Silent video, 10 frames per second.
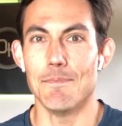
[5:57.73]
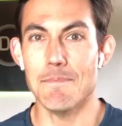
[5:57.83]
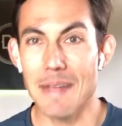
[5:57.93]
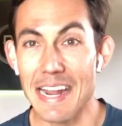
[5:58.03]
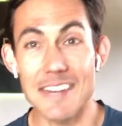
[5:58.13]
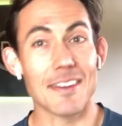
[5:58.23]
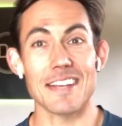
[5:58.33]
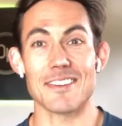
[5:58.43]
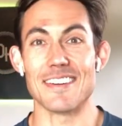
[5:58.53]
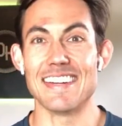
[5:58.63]
Man, you
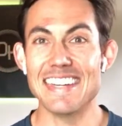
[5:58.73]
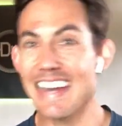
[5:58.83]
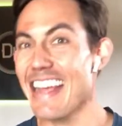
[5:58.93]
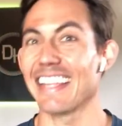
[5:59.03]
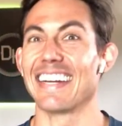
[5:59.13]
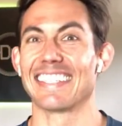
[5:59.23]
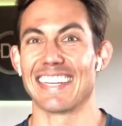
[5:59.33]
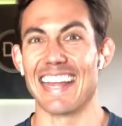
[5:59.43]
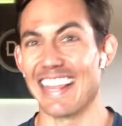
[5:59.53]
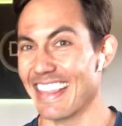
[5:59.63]
guys are nailing it
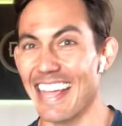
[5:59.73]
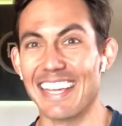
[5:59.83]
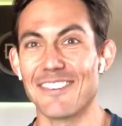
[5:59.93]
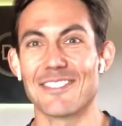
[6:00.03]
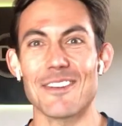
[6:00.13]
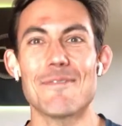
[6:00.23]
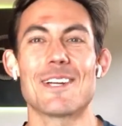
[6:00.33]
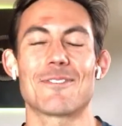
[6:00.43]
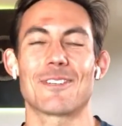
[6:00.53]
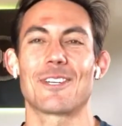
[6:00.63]
today. Thank you so
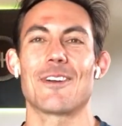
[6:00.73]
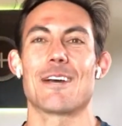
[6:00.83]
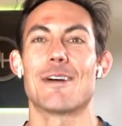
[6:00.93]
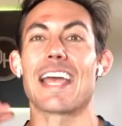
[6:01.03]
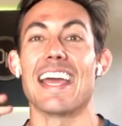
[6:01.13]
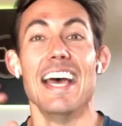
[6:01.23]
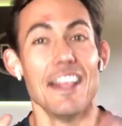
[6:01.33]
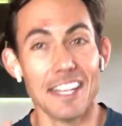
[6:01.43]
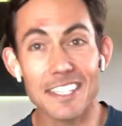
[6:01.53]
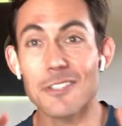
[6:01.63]
much for showing up. Okay,
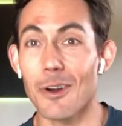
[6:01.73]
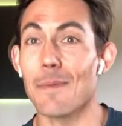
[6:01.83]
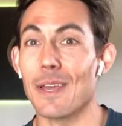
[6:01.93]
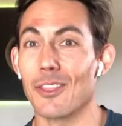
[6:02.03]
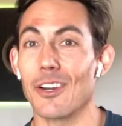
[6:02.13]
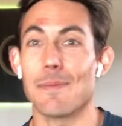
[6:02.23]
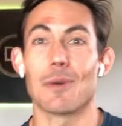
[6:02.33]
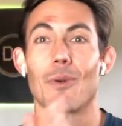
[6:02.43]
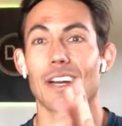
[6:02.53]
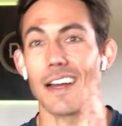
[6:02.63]
this is going to be a 30-minute
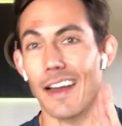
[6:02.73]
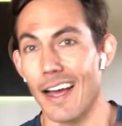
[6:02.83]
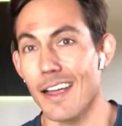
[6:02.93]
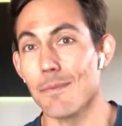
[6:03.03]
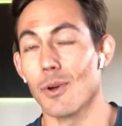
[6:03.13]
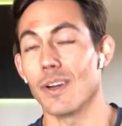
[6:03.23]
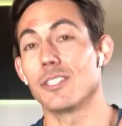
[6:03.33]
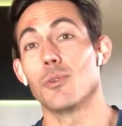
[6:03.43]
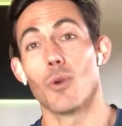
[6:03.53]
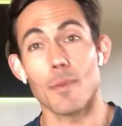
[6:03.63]
workout. I am going
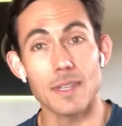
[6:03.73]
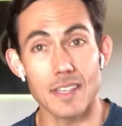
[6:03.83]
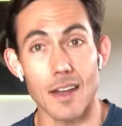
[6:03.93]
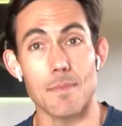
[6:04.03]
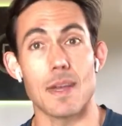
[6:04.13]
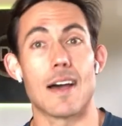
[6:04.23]
to warm us up